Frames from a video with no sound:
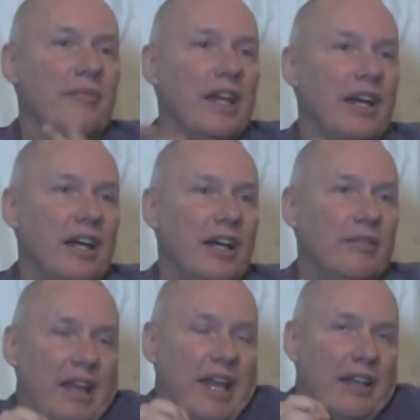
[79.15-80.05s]

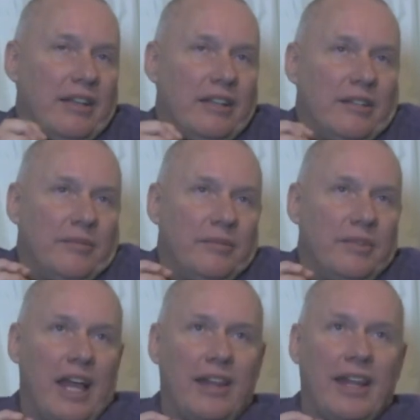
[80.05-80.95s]
And
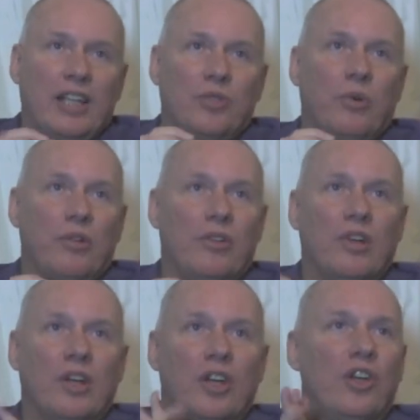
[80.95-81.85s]
that's what
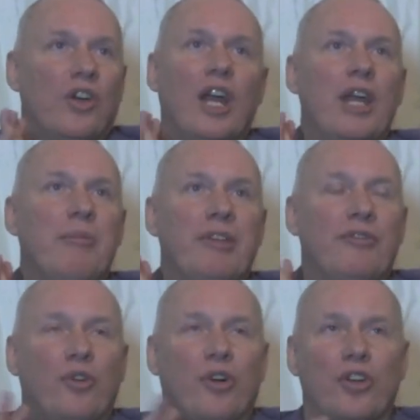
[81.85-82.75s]
you're aiming
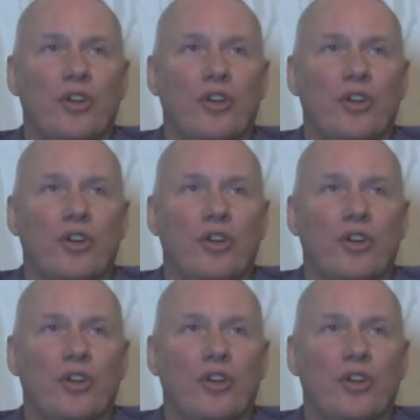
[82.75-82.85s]
for.